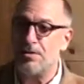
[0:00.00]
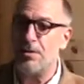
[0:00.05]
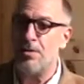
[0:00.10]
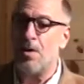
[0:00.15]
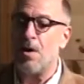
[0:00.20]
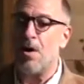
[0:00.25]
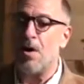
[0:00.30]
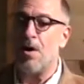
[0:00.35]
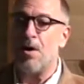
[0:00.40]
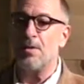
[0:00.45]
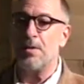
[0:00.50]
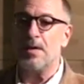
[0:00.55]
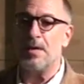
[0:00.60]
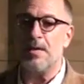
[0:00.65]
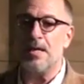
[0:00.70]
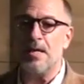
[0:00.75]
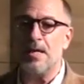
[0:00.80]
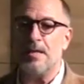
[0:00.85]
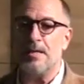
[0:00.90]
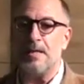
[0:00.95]
know all
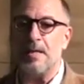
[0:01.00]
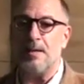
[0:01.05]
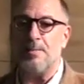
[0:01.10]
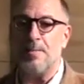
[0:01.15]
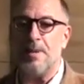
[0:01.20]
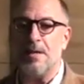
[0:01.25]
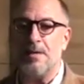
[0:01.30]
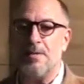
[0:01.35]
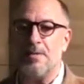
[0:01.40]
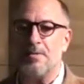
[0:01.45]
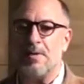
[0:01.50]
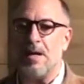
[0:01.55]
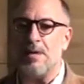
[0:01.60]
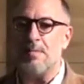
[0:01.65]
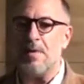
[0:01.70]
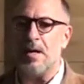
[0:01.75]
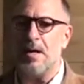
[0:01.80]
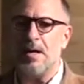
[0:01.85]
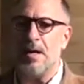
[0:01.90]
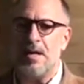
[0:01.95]
the things that I've been through. I'm
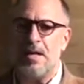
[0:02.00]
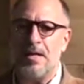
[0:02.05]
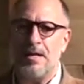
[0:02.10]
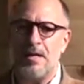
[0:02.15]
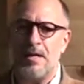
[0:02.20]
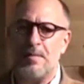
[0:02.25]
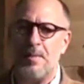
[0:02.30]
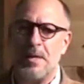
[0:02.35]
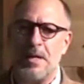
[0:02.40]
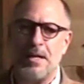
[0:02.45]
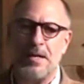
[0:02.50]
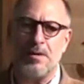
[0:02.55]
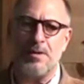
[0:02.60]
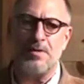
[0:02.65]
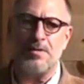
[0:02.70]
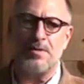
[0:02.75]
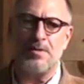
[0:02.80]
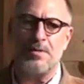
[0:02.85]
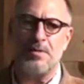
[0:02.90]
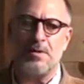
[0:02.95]
not, you know, I'm not going to
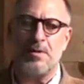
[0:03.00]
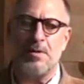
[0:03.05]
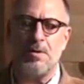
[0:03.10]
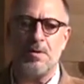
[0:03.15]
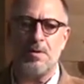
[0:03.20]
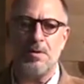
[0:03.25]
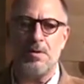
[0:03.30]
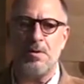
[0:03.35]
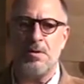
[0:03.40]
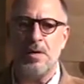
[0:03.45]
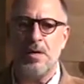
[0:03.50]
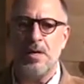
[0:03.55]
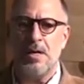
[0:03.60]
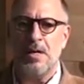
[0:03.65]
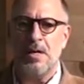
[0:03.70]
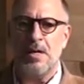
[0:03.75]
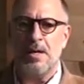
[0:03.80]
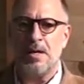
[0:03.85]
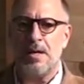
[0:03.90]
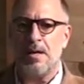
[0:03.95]
go through the
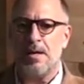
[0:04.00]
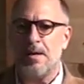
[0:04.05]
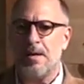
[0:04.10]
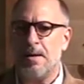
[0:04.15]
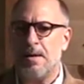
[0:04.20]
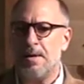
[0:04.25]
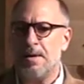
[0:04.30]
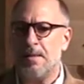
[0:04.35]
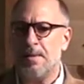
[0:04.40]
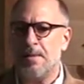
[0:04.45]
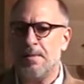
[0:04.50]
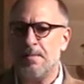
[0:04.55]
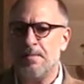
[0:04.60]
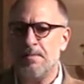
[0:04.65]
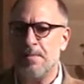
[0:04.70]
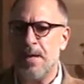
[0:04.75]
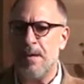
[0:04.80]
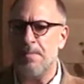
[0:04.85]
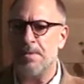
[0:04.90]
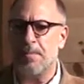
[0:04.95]
whole, uh,
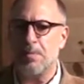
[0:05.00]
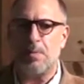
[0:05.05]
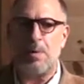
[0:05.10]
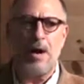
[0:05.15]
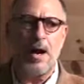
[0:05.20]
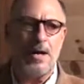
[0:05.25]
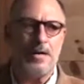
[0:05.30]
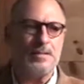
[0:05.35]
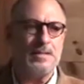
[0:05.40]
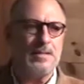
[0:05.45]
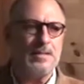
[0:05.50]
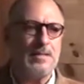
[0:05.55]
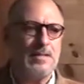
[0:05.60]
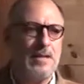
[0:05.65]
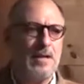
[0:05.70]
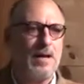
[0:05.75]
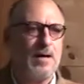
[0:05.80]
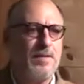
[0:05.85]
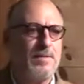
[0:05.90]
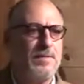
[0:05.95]
maybe the process
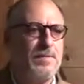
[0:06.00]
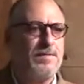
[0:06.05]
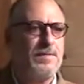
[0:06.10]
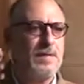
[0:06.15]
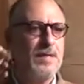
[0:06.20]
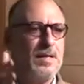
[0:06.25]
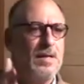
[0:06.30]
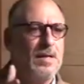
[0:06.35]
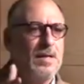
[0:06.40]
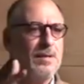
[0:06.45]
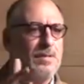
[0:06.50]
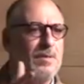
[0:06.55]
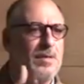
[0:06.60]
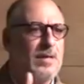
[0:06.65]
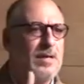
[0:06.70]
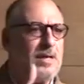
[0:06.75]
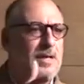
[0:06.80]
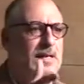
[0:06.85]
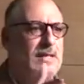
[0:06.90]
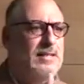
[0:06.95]
of
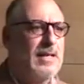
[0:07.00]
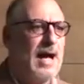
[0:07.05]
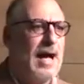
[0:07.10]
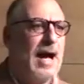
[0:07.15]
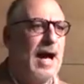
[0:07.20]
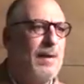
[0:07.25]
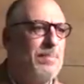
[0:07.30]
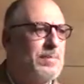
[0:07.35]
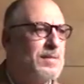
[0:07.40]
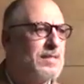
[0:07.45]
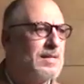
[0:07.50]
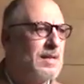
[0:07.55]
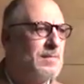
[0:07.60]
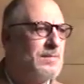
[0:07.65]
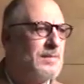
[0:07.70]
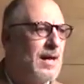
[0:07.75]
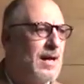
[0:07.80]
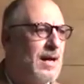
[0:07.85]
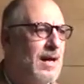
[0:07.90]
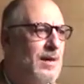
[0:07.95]
what needs to happen
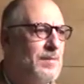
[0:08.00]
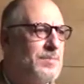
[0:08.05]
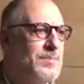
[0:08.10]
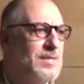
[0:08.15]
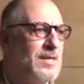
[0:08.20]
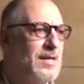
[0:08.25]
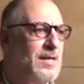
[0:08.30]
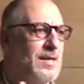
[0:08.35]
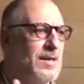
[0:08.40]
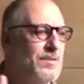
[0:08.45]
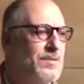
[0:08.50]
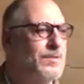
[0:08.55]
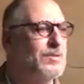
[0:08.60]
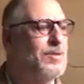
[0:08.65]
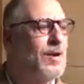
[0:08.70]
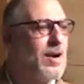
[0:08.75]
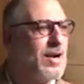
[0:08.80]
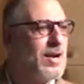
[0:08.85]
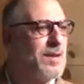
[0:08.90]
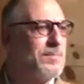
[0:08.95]
sometimes, We'll
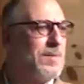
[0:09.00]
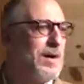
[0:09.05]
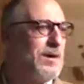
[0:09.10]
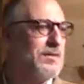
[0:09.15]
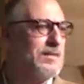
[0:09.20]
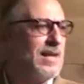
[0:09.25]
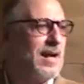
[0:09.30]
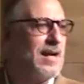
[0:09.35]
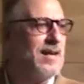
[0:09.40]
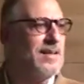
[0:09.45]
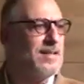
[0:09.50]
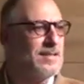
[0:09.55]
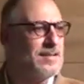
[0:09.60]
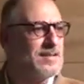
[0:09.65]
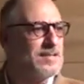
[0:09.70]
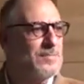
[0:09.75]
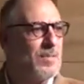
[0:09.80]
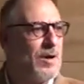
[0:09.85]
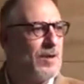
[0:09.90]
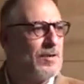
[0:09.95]
talk about that in a
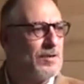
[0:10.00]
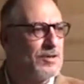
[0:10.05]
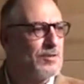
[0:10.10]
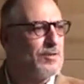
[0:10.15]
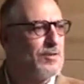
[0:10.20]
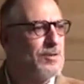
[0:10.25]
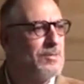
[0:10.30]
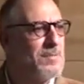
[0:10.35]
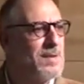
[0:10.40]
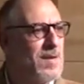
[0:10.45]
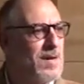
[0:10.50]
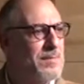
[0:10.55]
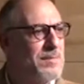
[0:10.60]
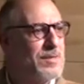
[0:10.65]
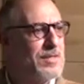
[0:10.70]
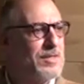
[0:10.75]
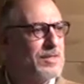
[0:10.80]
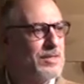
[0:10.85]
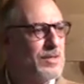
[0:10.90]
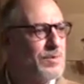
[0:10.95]
smaller group,
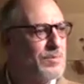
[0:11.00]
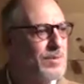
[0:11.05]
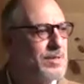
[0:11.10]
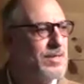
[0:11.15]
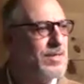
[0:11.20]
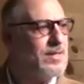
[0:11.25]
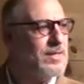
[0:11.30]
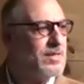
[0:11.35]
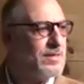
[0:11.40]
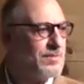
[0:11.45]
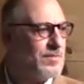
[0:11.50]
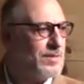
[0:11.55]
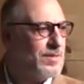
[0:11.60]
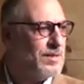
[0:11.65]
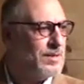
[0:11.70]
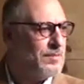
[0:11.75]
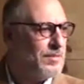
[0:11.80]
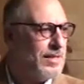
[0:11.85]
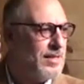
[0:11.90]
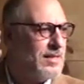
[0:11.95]
but you know, we need to
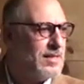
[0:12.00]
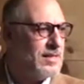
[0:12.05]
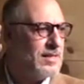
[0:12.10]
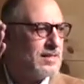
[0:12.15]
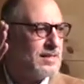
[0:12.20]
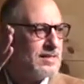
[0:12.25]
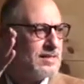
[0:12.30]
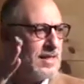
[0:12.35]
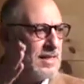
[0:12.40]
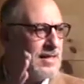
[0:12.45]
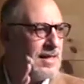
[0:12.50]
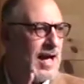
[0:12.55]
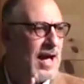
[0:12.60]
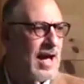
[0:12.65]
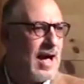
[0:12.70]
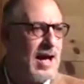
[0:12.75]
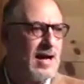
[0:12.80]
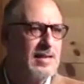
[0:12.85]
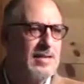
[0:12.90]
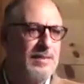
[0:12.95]
we need to say the
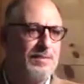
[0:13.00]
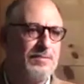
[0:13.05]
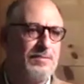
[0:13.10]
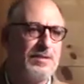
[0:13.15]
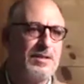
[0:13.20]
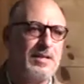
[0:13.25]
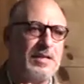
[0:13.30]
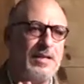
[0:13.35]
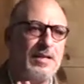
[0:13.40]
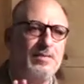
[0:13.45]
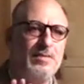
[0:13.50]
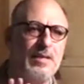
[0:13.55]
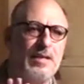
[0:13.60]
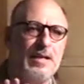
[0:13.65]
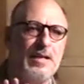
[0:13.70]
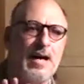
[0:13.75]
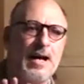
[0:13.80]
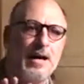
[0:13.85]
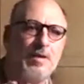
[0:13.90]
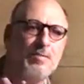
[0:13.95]
act of
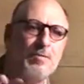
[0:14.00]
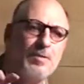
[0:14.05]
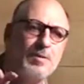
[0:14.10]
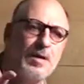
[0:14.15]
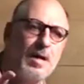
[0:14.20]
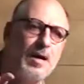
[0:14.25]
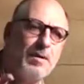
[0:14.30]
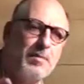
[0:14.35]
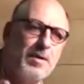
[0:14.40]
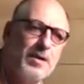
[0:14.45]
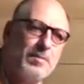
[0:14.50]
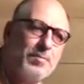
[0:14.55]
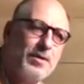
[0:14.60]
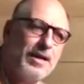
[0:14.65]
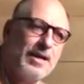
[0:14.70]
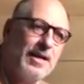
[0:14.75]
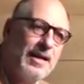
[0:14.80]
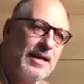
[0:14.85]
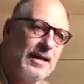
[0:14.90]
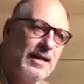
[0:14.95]
forgiving, God will come in and
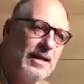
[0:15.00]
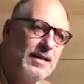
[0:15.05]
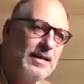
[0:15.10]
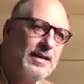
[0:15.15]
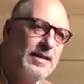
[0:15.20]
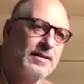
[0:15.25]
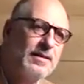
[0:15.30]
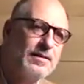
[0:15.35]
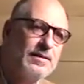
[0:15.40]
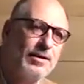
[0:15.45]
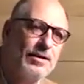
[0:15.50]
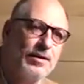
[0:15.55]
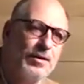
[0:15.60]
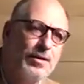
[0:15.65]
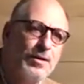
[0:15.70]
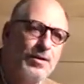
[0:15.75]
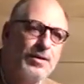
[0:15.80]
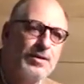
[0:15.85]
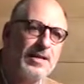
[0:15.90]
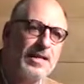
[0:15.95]
bring healing to the
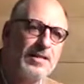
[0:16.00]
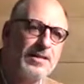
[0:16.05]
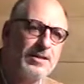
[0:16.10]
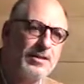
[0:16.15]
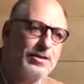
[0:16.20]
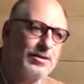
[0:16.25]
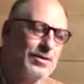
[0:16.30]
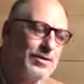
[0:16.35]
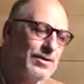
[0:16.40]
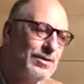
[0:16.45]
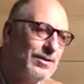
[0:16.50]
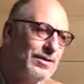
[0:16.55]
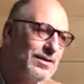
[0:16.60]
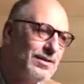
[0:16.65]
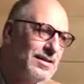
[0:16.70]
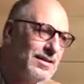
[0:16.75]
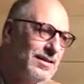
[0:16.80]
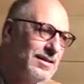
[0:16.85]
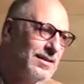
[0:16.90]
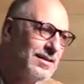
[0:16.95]
hurt that's in your
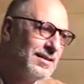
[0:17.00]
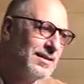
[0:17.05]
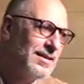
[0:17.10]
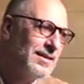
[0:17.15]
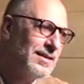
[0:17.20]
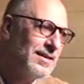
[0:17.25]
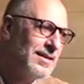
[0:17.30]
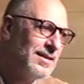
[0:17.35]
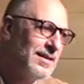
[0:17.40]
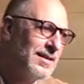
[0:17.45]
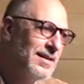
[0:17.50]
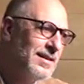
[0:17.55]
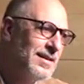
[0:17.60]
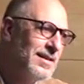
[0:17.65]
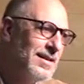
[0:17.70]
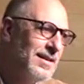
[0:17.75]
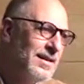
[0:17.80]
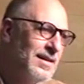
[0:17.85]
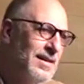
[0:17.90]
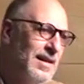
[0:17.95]
heart.
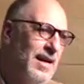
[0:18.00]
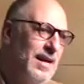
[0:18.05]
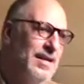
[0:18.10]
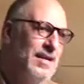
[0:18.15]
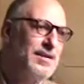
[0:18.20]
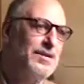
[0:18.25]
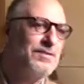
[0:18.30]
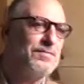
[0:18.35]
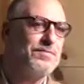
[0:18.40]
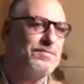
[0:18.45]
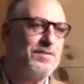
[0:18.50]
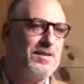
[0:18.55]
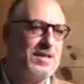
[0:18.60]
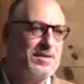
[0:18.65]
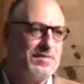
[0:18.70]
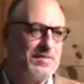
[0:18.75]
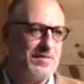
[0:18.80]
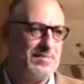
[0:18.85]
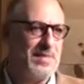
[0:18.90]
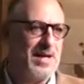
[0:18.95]
And then you're
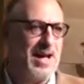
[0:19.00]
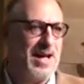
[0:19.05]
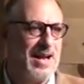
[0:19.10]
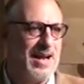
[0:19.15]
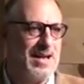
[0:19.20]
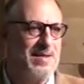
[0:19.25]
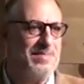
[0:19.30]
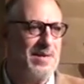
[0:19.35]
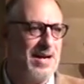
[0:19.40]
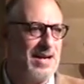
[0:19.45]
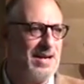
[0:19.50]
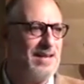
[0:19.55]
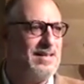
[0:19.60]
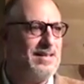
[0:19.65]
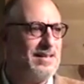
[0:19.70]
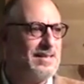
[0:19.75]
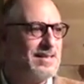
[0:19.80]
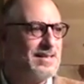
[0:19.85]
free from that. Amen?